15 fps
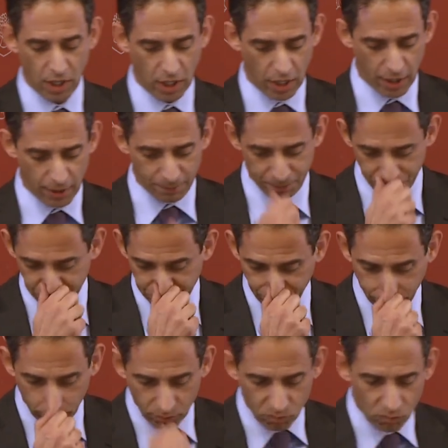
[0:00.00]
Um,
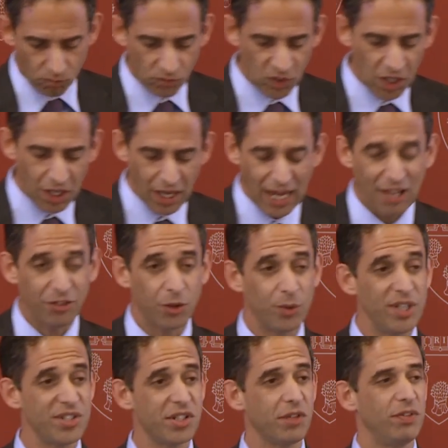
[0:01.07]
at the
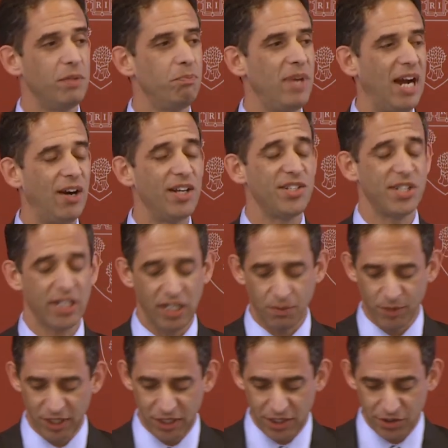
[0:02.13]
risk of embarrassing
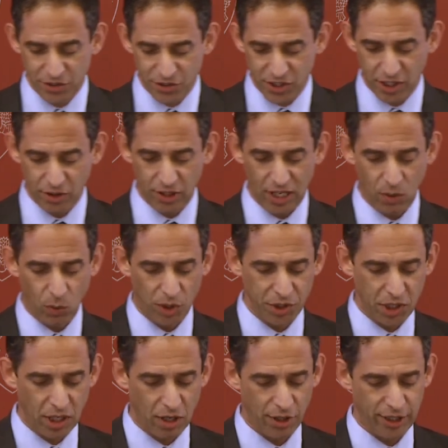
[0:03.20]
him, I need to single out
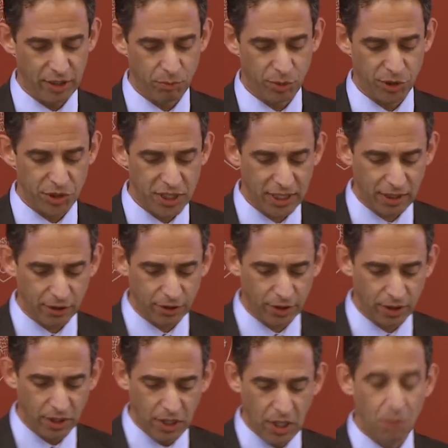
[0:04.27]
one colleague in
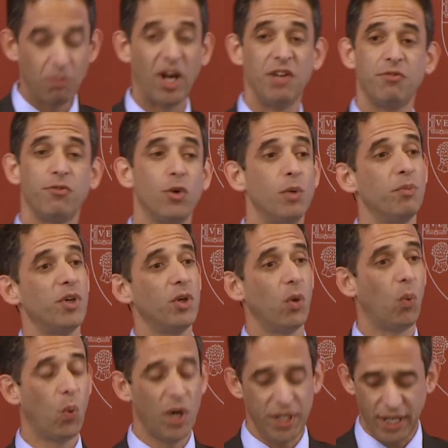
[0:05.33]
particular, my
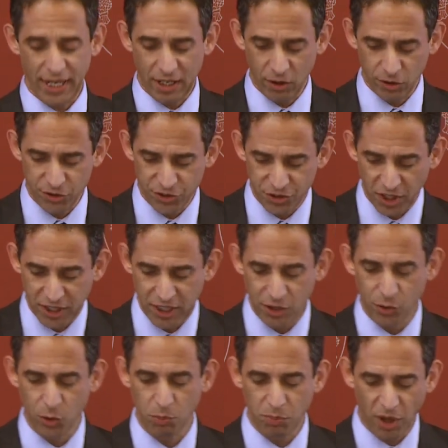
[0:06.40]
former 1L study
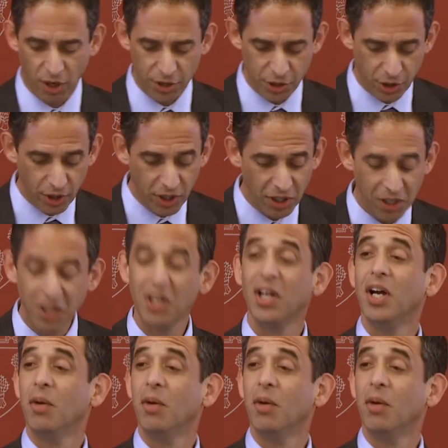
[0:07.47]
group partner,